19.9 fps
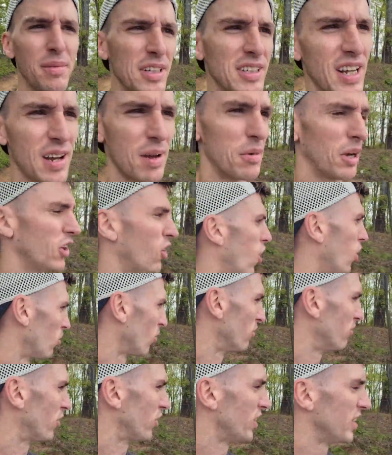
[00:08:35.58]
this, I got my long
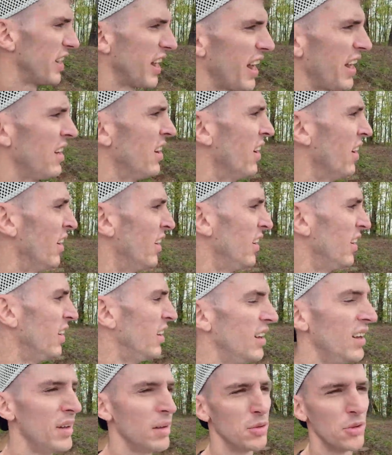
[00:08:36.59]
run for the day,
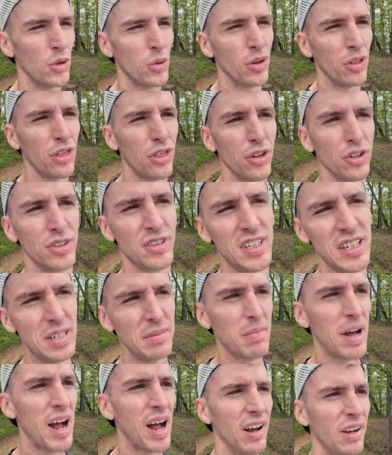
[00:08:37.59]
doing 13
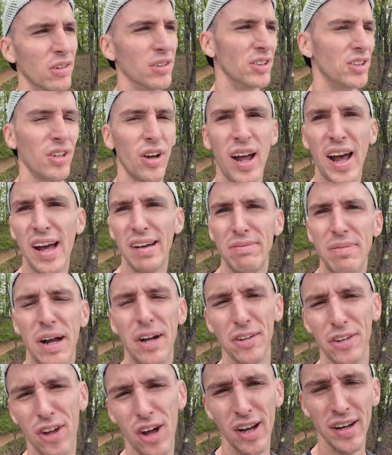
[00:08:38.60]
miles, so a half
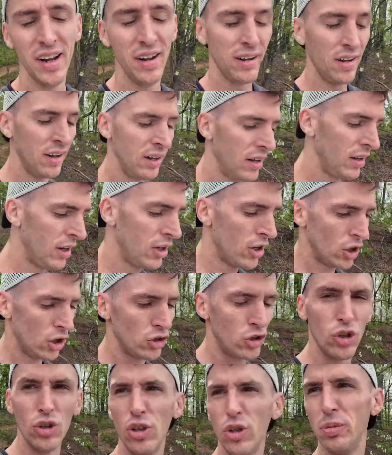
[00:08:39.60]
marathon.
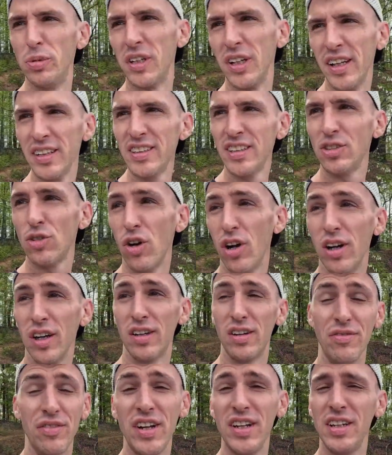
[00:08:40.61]
2 loops of this is going to
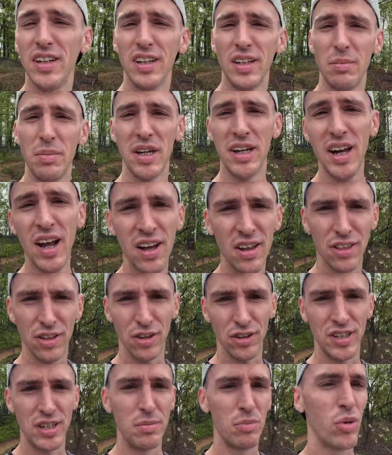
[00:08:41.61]
conveniently be
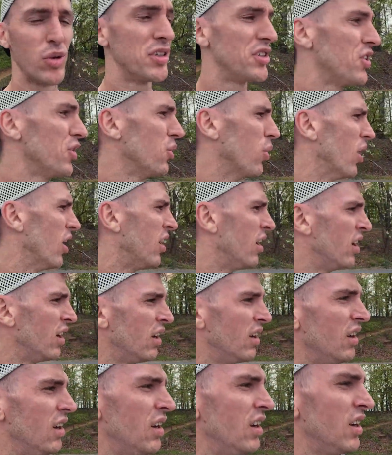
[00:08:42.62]
13.2.
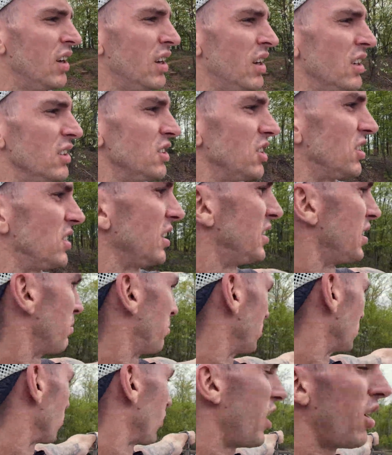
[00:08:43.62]
Just a tip
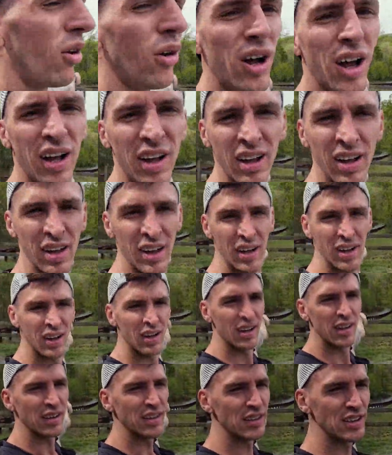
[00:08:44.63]
as well,
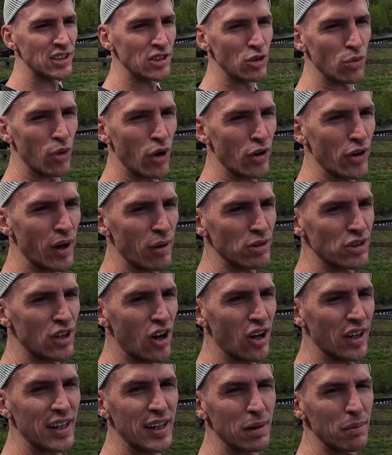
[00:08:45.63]
this is the road I was
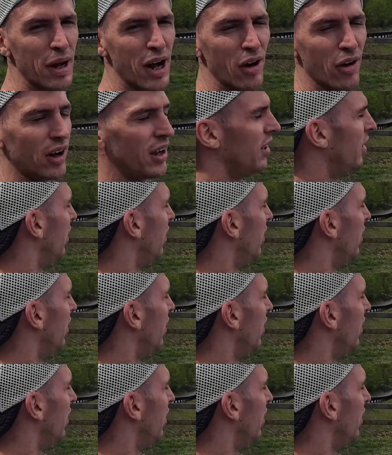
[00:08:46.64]
talking about